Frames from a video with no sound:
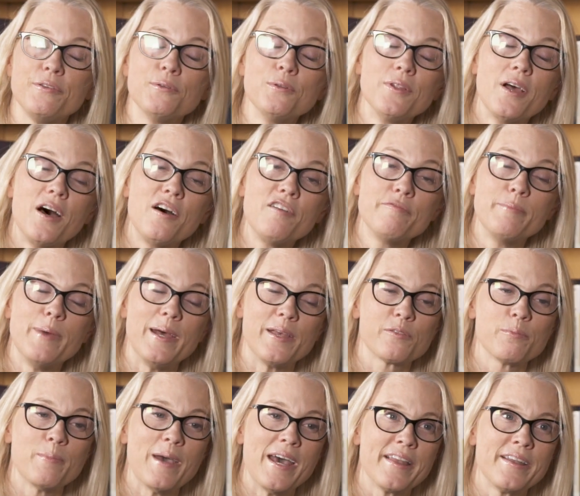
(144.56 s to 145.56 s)
if you love
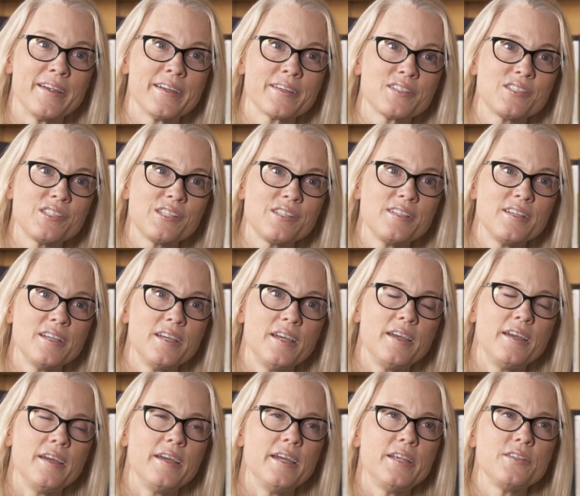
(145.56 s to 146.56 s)
mathematics,
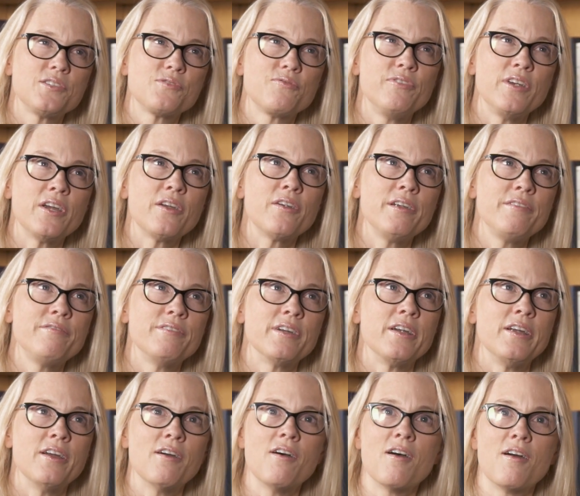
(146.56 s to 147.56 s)
it's very,
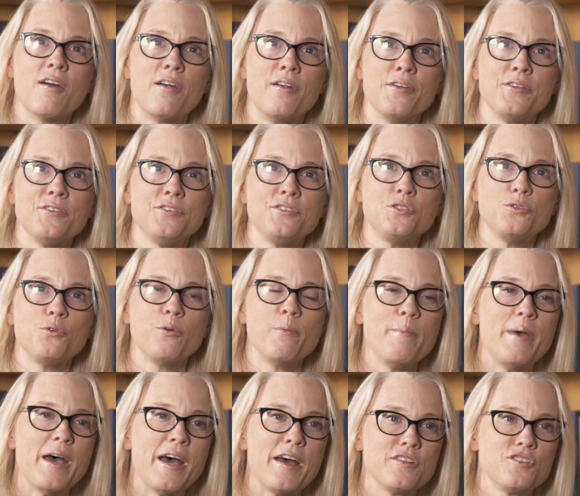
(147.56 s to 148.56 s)
very hard to
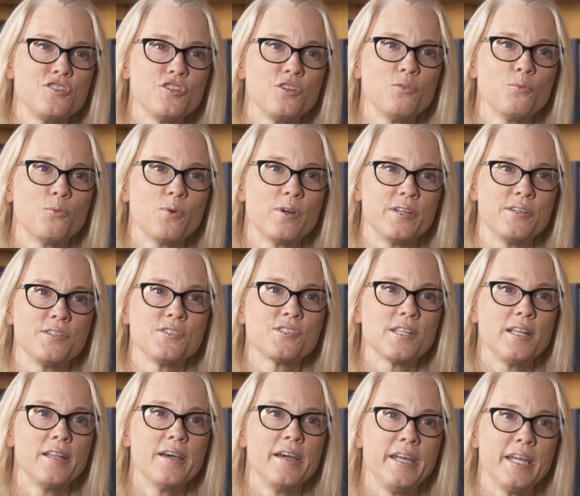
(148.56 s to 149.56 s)
imagine what
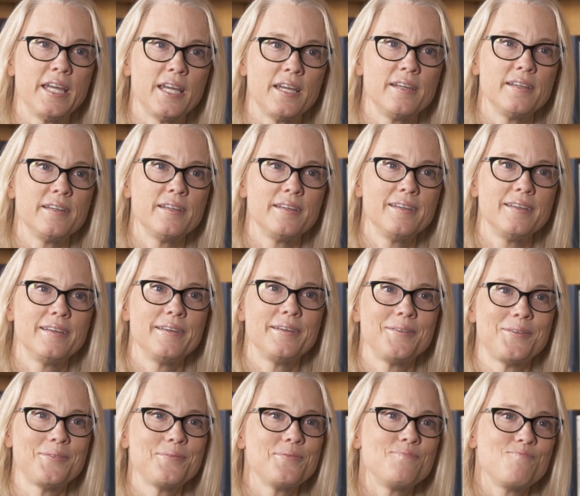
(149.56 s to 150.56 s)
it's like
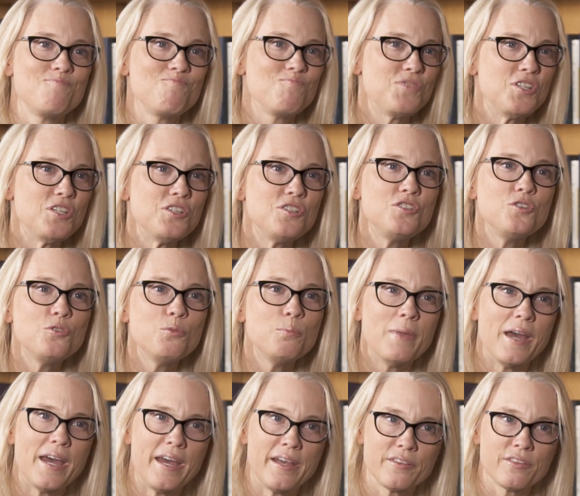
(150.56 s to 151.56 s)
to do
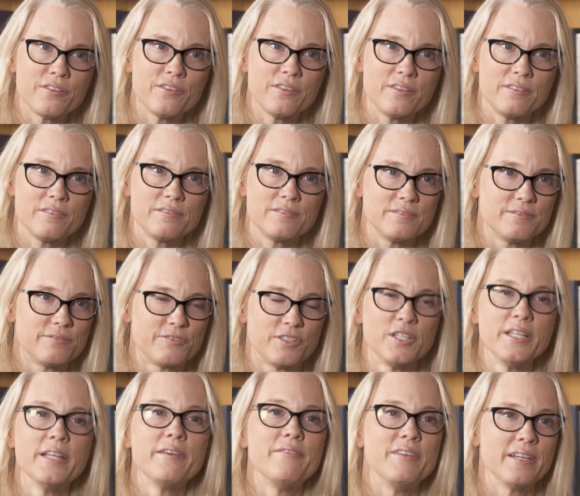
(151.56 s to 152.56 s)
math
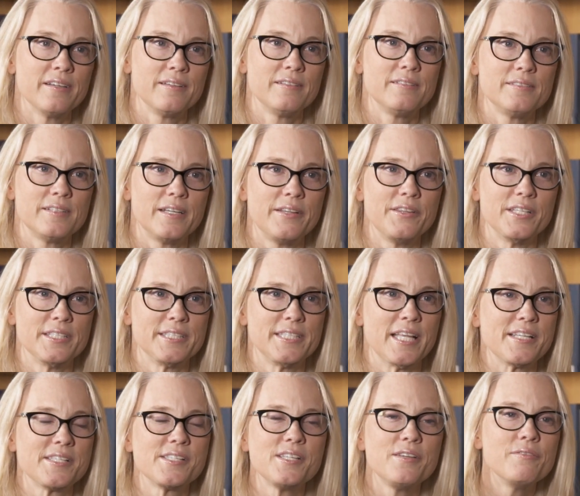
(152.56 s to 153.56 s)
for a living, and that
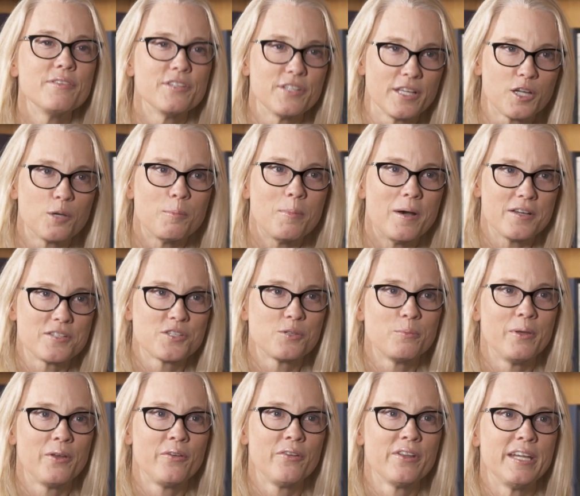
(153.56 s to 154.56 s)
that's even like a
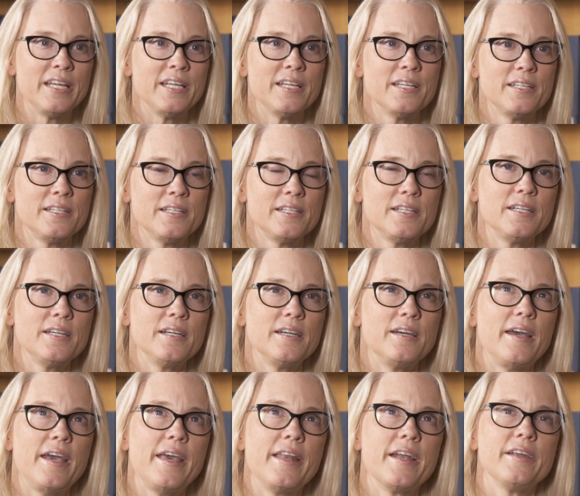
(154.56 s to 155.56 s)
possibility.
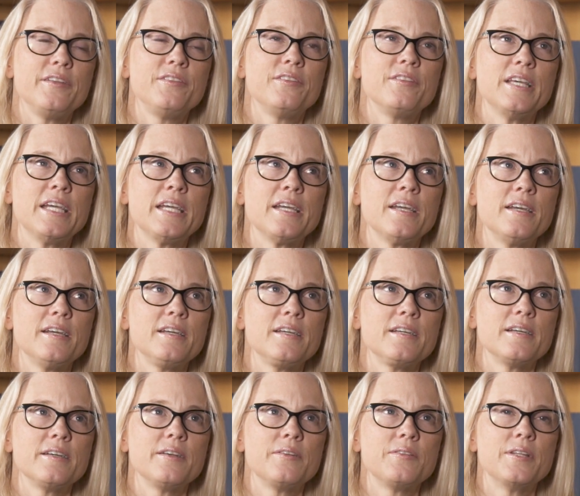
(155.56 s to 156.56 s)
And I think
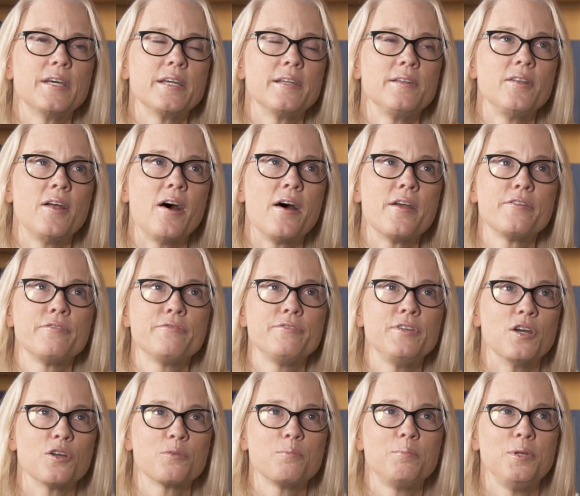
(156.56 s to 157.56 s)
that a lot
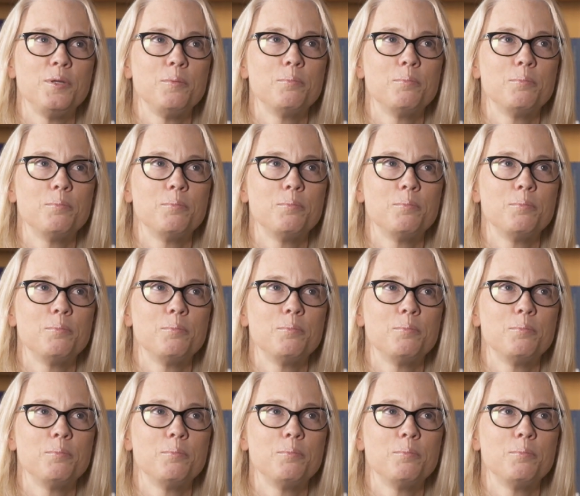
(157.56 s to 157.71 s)
of young